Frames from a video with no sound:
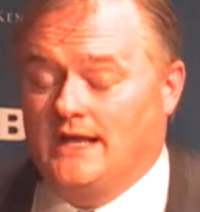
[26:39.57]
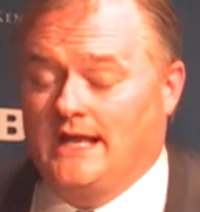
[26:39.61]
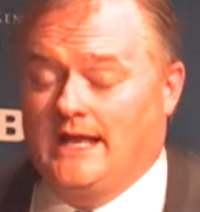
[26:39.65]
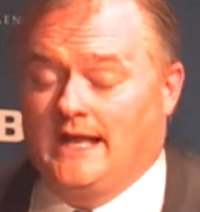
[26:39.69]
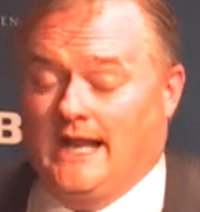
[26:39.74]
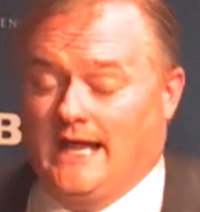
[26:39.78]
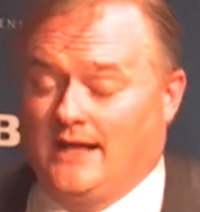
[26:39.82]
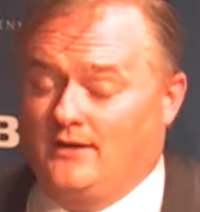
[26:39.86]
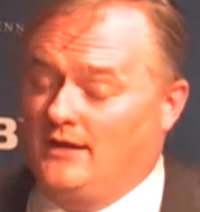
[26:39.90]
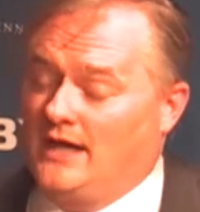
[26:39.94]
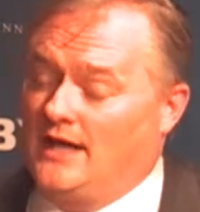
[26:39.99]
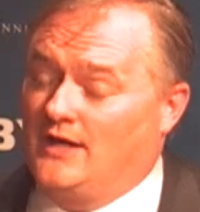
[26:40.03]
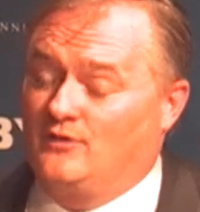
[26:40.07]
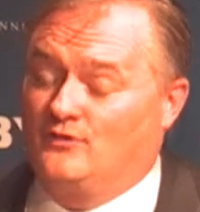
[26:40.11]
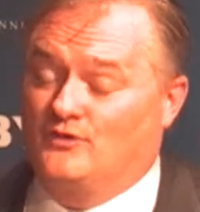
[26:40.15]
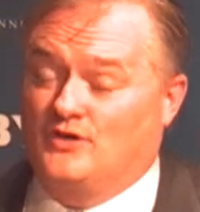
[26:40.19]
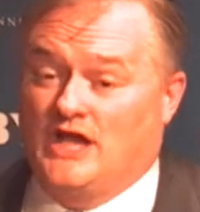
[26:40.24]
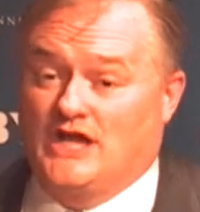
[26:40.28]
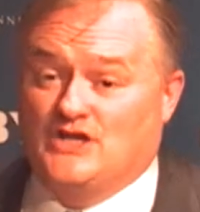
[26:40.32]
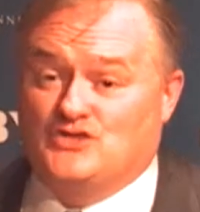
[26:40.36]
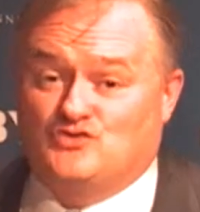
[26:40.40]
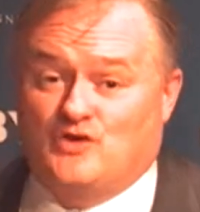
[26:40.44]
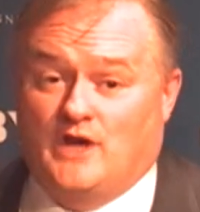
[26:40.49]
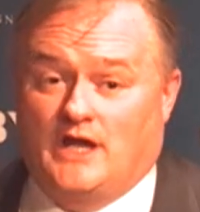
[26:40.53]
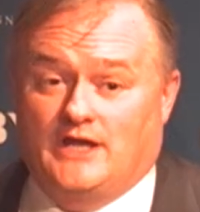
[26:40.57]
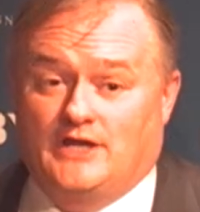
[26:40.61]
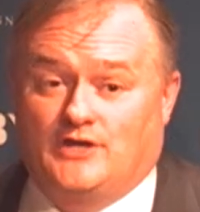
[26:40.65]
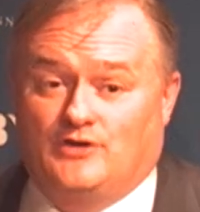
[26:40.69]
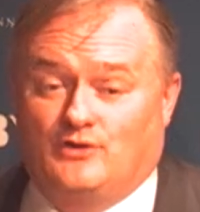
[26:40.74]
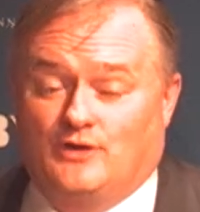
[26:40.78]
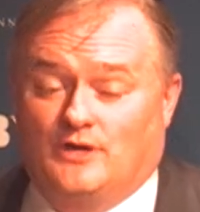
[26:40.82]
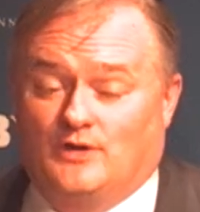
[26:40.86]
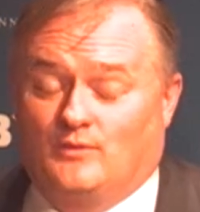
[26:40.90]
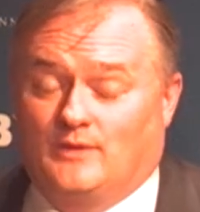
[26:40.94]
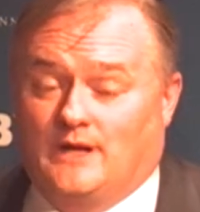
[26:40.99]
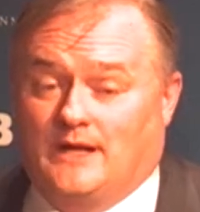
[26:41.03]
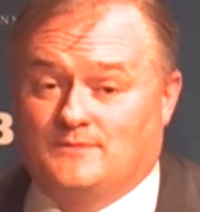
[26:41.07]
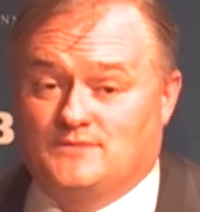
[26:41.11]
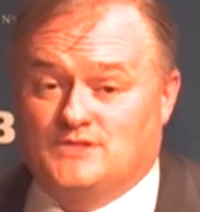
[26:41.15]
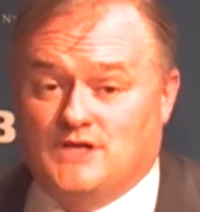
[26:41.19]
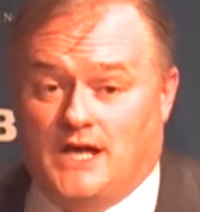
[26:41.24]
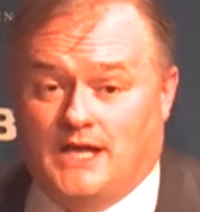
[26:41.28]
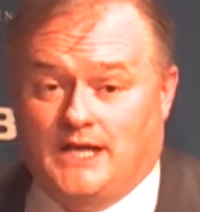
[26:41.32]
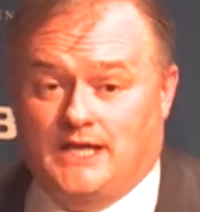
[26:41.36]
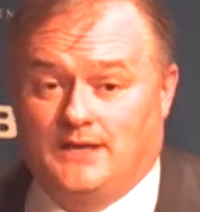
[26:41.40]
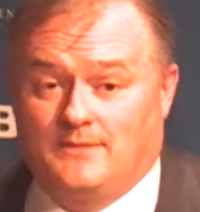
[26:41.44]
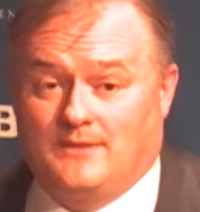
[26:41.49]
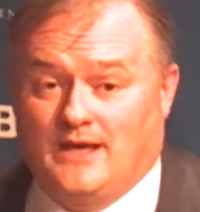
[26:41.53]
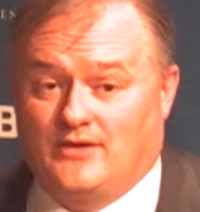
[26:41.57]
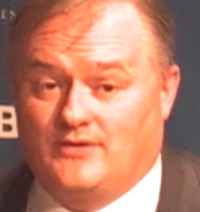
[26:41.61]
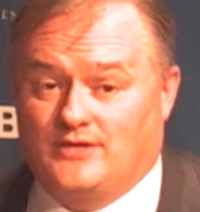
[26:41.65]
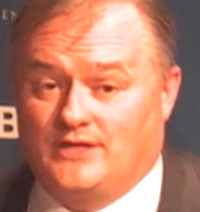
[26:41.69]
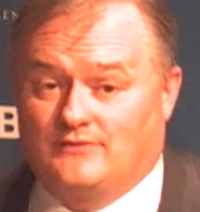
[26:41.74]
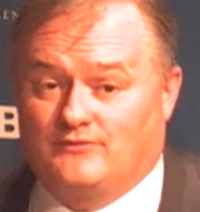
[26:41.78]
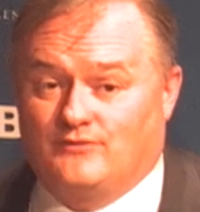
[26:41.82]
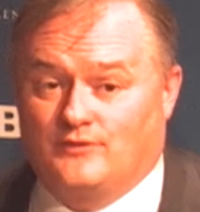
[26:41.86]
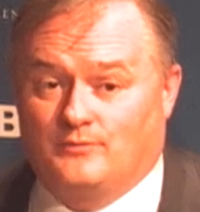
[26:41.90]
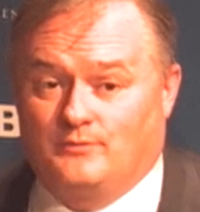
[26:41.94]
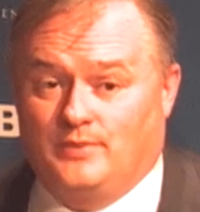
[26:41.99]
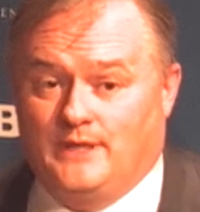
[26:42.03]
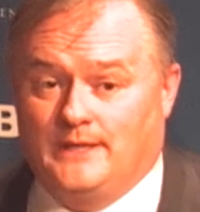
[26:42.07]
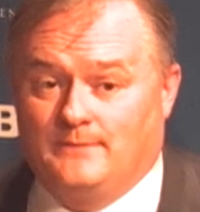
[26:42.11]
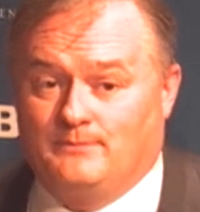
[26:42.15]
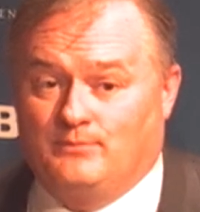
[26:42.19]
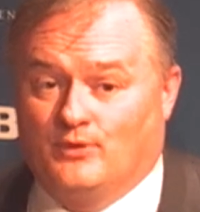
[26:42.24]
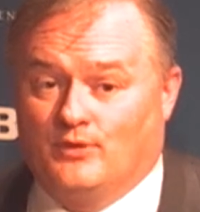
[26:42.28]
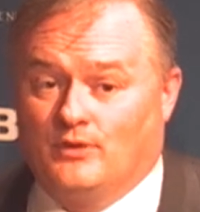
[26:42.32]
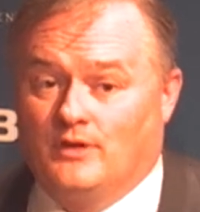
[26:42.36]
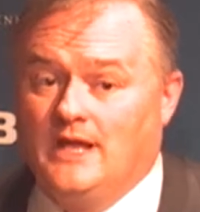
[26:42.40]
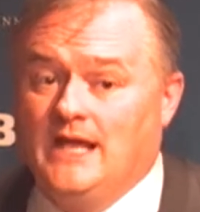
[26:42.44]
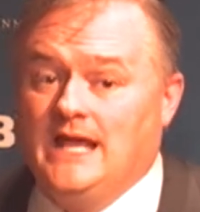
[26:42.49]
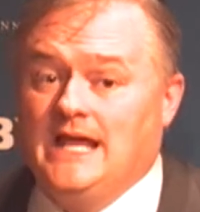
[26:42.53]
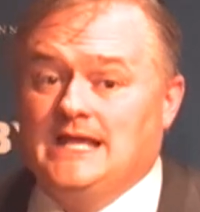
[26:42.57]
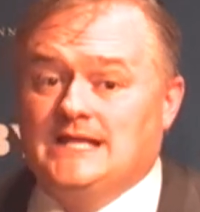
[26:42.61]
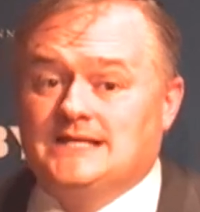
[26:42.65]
and I try to do it when I'm talking about different people.